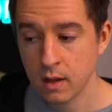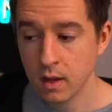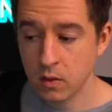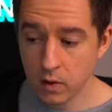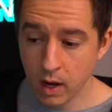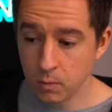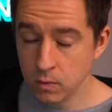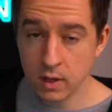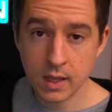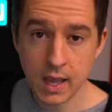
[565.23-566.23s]
and they're not
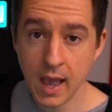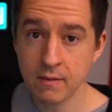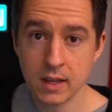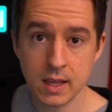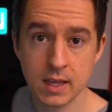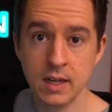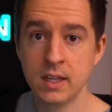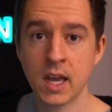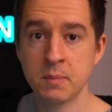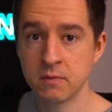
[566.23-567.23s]
really having
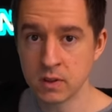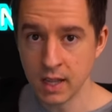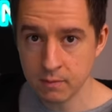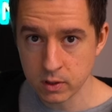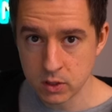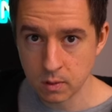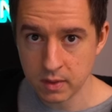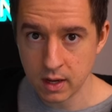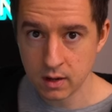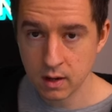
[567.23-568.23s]
any type of leverage from
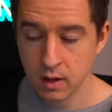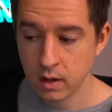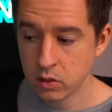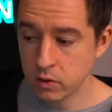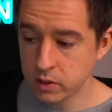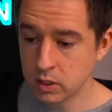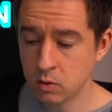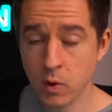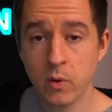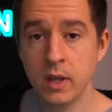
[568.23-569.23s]
that. They're just
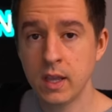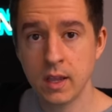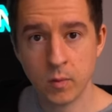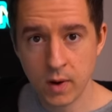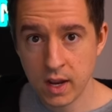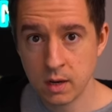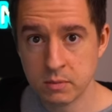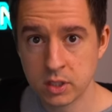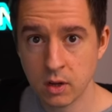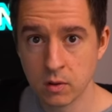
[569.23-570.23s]
throwing in
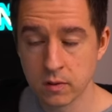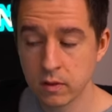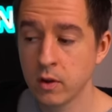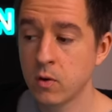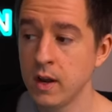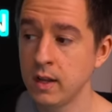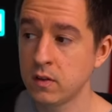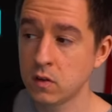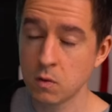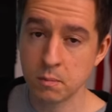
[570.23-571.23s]
random shows. They're creating
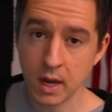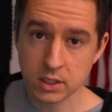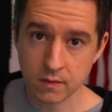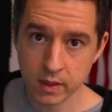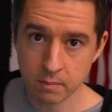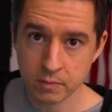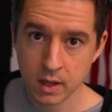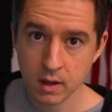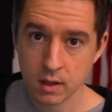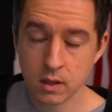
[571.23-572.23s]
so much of them
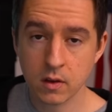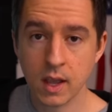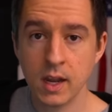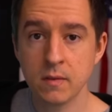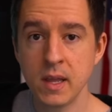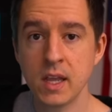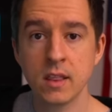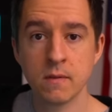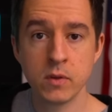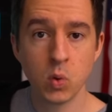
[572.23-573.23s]
that they're kind of
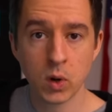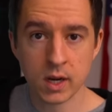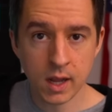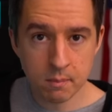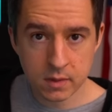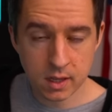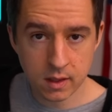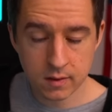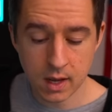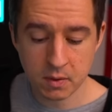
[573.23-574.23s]
making the viewer numb to
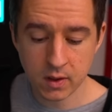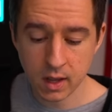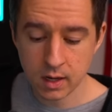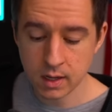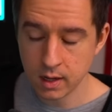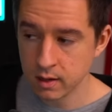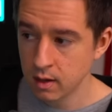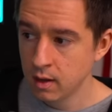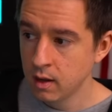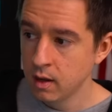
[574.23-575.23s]
this type of content.
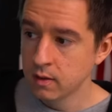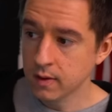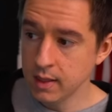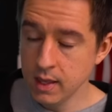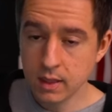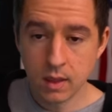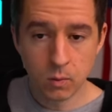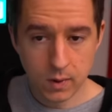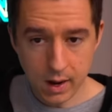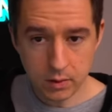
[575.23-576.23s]
So I think the
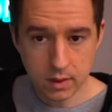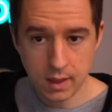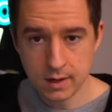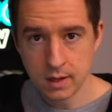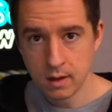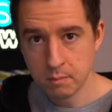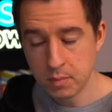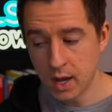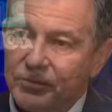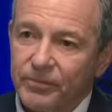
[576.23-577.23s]
route that
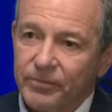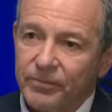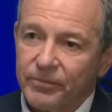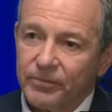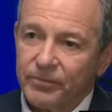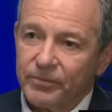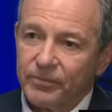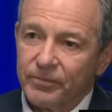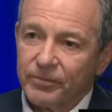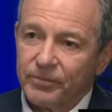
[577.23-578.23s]
Bob Iger is
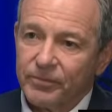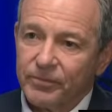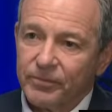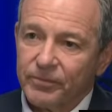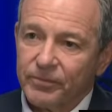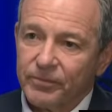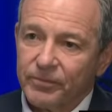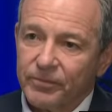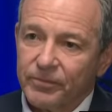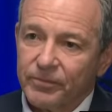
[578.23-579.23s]
going is
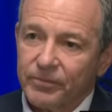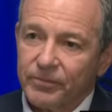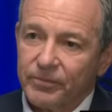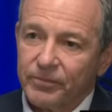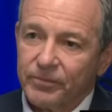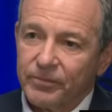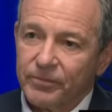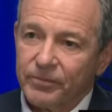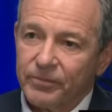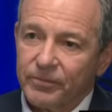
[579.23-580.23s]
very different than the
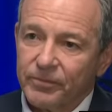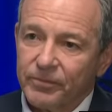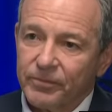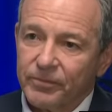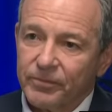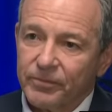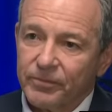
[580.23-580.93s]
route that Bob Chapek was